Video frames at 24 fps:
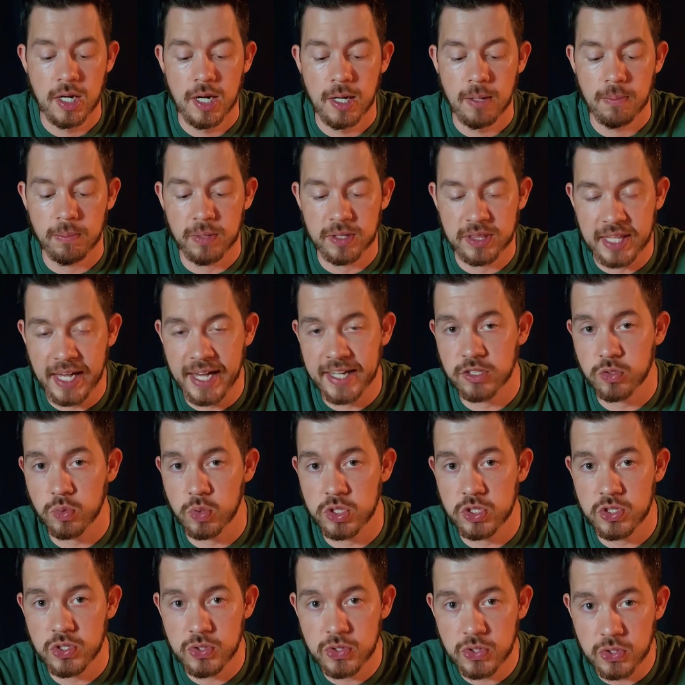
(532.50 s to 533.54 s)
but that's
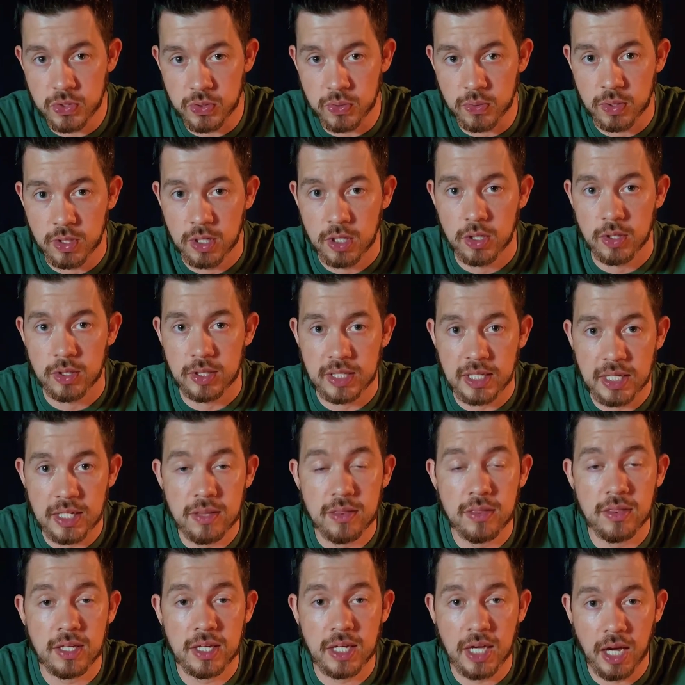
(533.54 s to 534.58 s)
what you do. Get
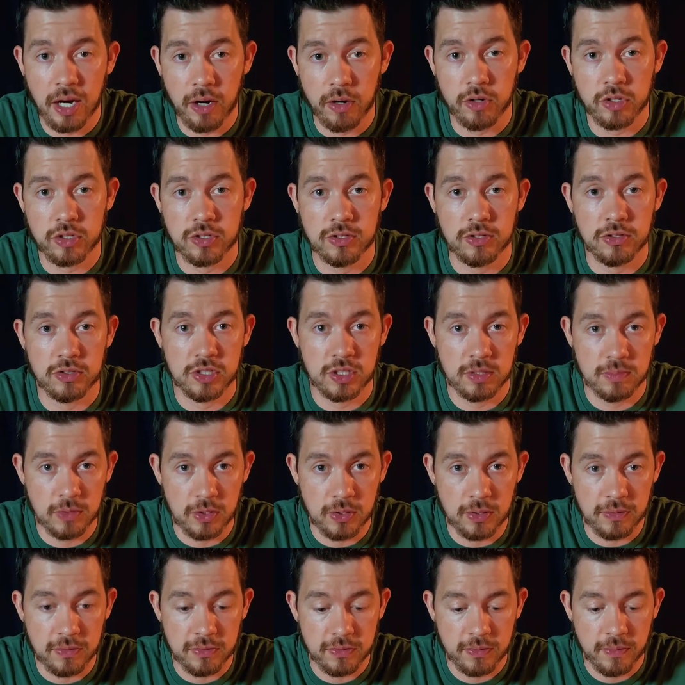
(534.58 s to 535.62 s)
the character to
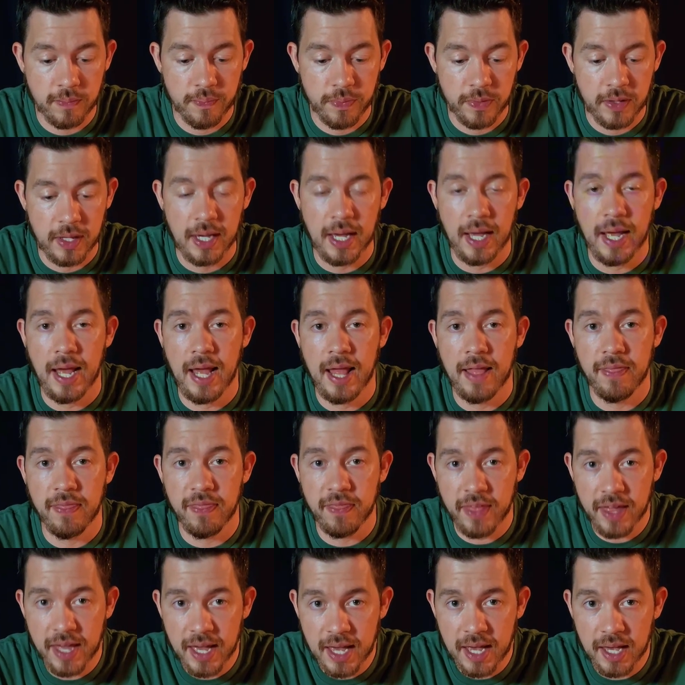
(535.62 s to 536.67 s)
move. And
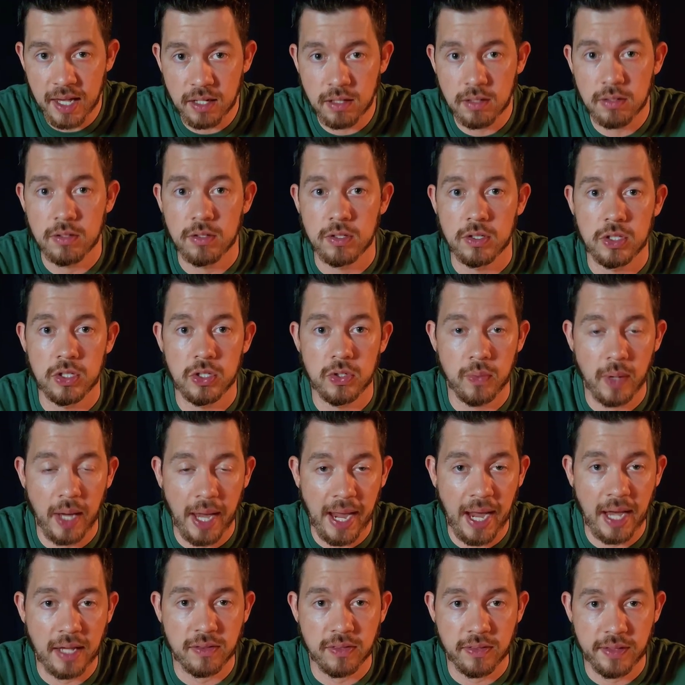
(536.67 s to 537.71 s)
then you
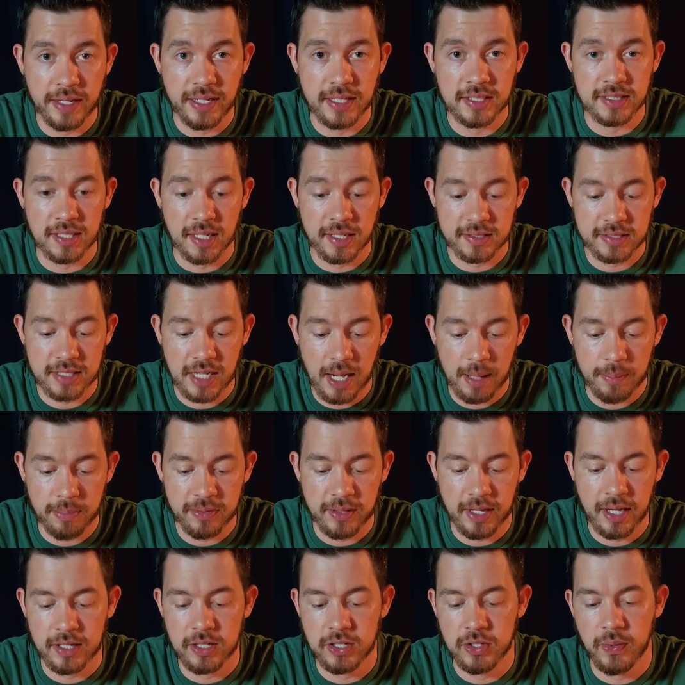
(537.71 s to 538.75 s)
add things on top of
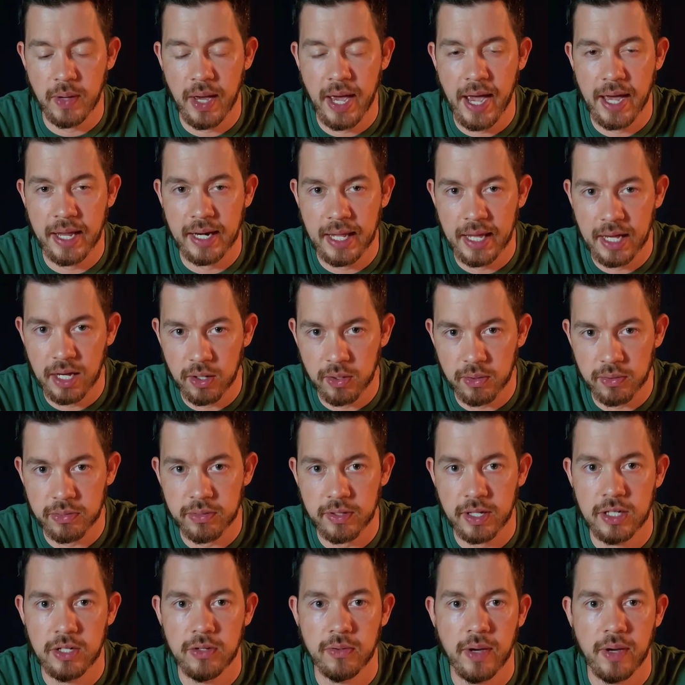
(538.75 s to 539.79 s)
that. You add health, and you